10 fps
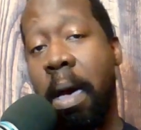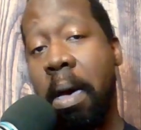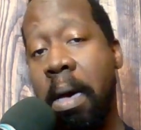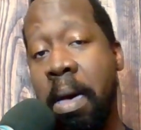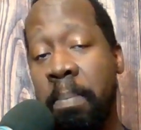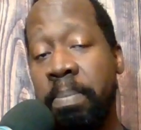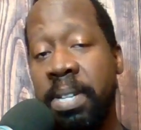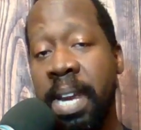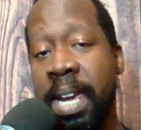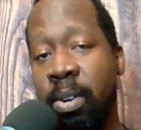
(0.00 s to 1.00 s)

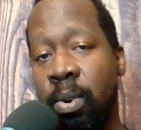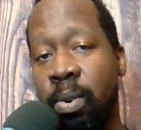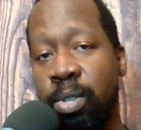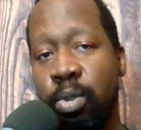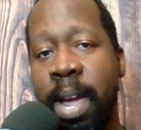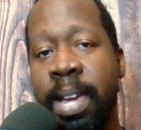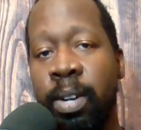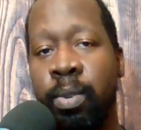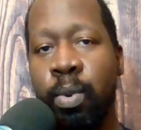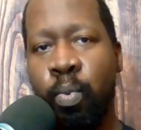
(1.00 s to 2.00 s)
update or try
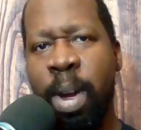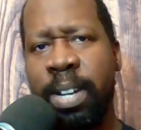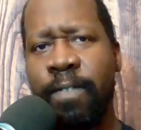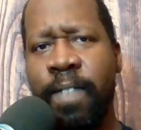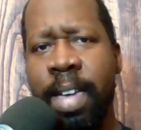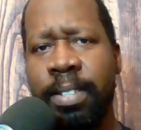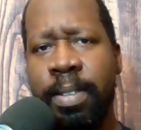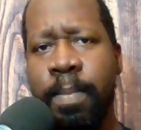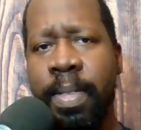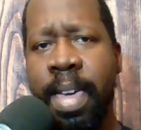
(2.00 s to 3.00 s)
and rectify
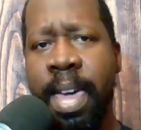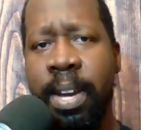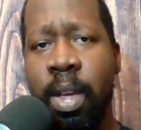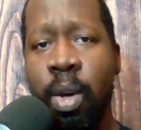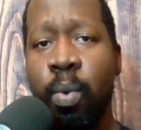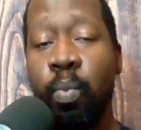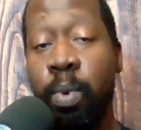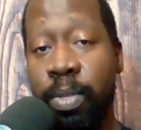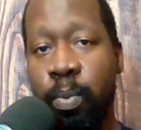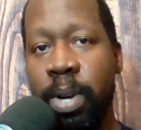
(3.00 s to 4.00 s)
some of that
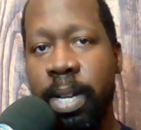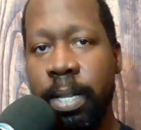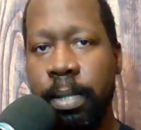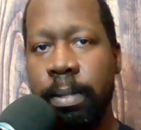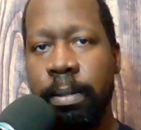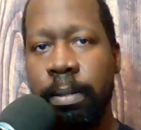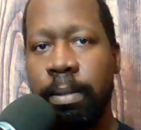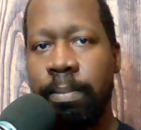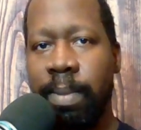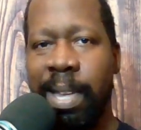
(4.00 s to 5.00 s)
with Will,
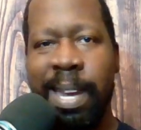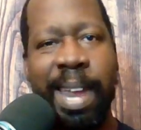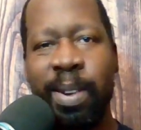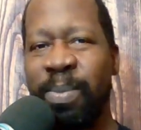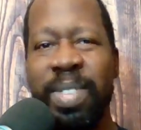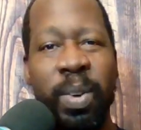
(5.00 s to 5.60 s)
and I don't think